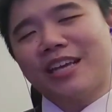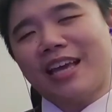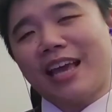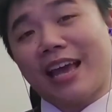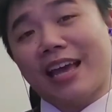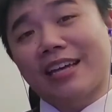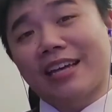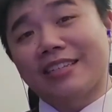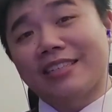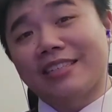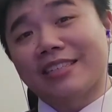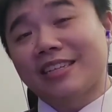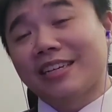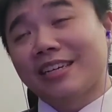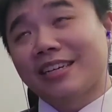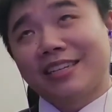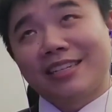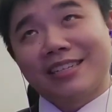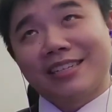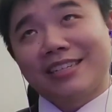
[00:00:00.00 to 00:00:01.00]
And
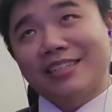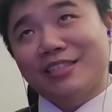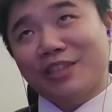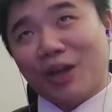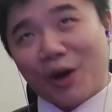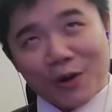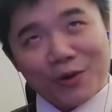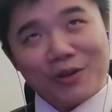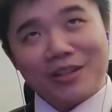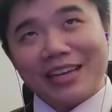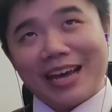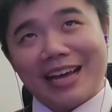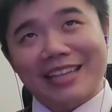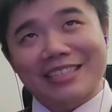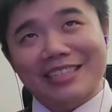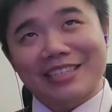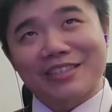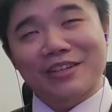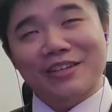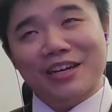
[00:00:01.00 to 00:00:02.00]
totally had
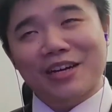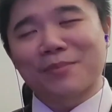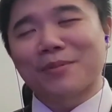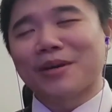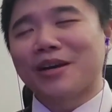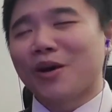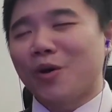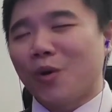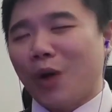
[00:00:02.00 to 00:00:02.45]
to look up